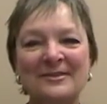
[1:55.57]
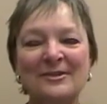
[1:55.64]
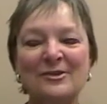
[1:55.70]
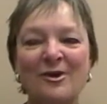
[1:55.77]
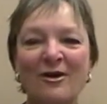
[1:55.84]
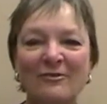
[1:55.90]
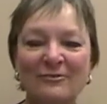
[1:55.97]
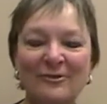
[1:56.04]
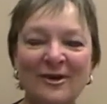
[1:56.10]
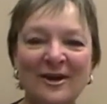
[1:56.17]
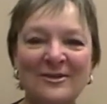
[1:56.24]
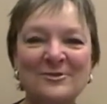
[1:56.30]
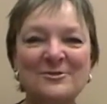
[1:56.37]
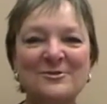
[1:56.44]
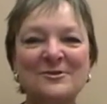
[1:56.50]
the golfer I
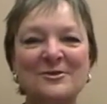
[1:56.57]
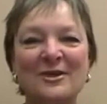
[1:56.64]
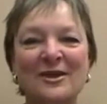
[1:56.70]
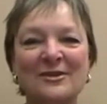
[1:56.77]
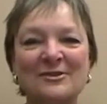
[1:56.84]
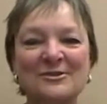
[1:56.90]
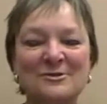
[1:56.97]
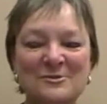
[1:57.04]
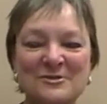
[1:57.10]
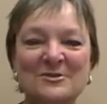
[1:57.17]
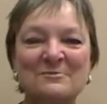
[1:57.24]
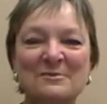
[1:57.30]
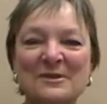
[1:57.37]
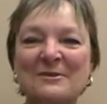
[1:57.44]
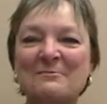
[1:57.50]
used to be,